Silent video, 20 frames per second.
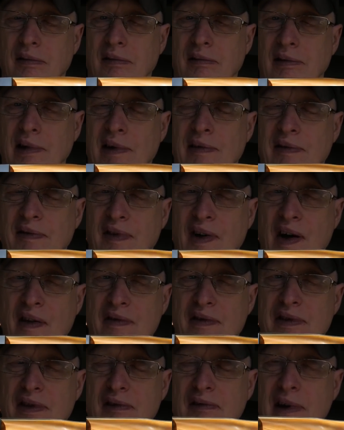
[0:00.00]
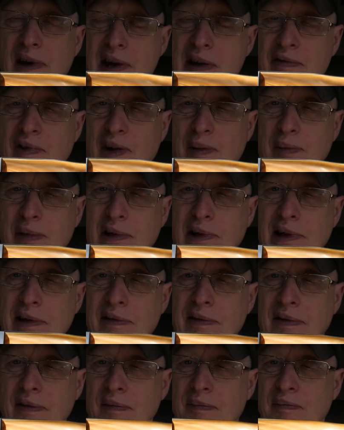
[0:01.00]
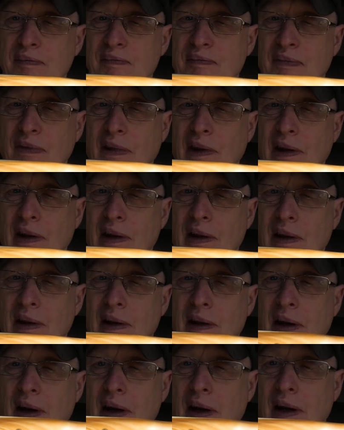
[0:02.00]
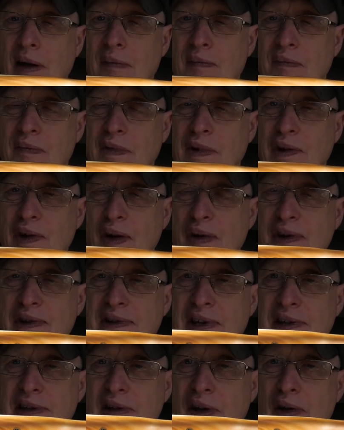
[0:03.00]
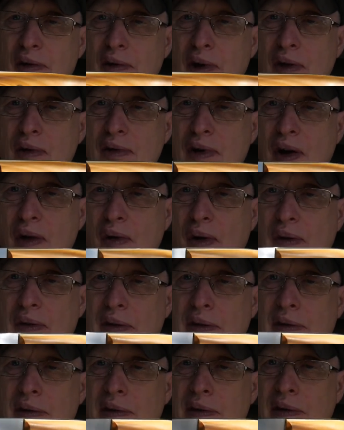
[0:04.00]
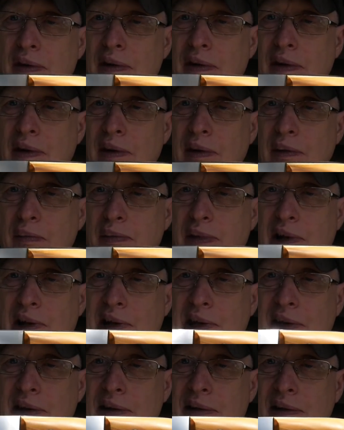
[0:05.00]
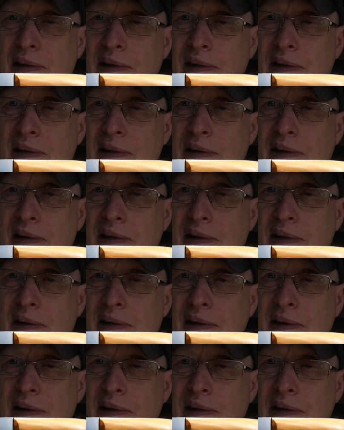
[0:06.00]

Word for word: grandfather's grave, I believe. Um, you notice there's no logo on the blade.